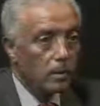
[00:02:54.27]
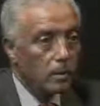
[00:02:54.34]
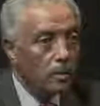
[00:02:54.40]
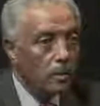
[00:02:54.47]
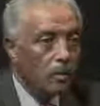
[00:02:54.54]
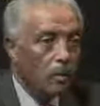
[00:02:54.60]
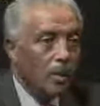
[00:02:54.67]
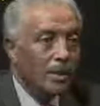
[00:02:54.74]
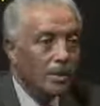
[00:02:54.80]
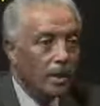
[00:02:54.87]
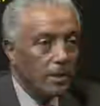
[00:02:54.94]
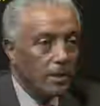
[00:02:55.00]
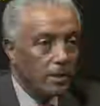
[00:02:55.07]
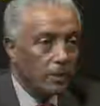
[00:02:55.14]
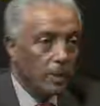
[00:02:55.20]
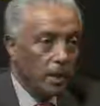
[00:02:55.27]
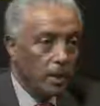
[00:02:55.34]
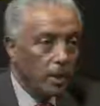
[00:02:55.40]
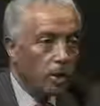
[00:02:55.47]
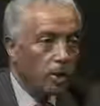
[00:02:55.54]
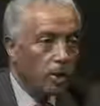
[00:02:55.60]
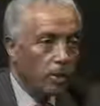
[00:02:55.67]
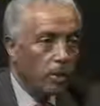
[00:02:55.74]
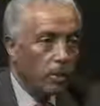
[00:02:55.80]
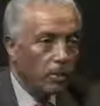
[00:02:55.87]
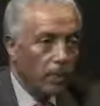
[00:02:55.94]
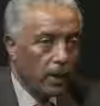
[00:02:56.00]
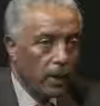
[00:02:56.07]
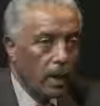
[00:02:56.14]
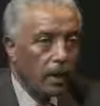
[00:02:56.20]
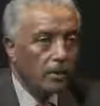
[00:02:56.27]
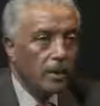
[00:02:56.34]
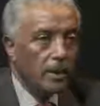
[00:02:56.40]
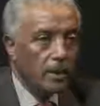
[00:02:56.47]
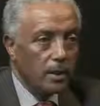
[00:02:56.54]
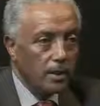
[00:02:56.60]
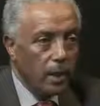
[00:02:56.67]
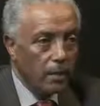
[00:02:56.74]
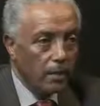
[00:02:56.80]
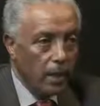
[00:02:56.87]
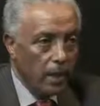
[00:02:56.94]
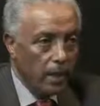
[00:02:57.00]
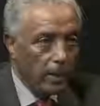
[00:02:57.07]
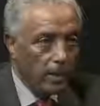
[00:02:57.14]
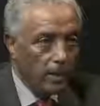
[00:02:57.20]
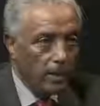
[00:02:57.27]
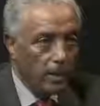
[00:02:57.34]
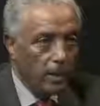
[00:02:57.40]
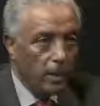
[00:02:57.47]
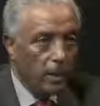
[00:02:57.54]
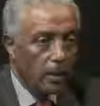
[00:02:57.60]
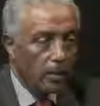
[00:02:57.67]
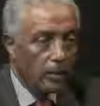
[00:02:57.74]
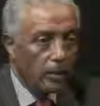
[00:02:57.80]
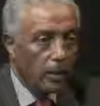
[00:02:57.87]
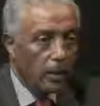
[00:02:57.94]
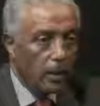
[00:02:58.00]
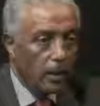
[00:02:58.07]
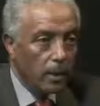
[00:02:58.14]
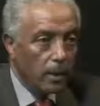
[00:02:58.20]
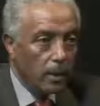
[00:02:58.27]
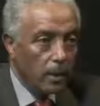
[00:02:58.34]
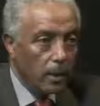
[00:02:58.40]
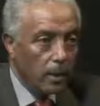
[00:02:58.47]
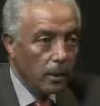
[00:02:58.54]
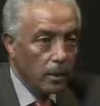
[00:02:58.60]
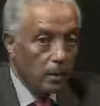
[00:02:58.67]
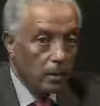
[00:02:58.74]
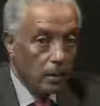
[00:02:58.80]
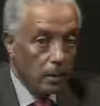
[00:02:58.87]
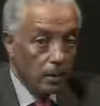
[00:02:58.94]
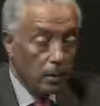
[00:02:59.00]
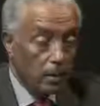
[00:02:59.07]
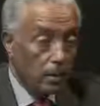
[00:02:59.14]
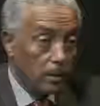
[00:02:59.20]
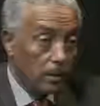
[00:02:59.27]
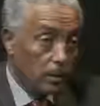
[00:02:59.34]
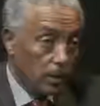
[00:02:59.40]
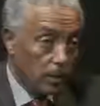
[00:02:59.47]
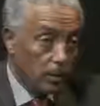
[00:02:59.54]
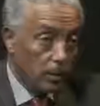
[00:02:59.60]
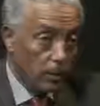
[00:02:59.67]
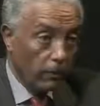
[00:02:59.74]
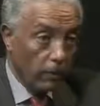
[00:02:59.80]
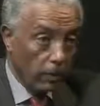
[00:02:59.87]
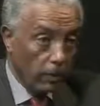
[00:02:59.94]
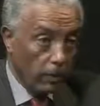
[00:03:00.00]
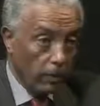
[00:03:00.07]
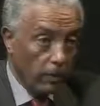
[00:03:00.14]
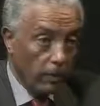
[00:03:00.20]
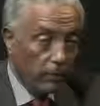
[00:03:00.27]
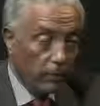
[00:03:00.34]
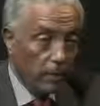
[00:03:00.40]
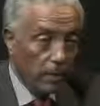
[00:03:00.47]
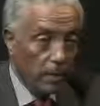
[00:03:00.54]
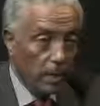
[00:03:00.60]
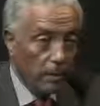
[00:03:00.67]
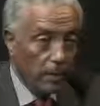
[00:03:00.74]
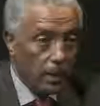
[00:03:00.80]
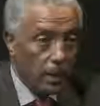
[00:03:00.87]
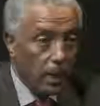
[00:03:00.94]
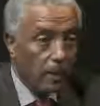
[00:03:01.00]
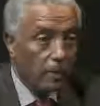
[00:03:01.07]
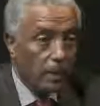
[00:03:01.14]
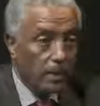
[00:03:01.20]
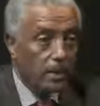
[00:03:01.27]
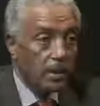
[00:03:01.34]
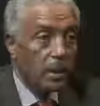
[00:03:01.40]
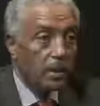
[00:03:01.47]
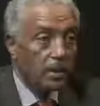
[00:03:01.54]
what does it mean? Each topic, how does it apply with the in terms of Ethiopia, for example? How does that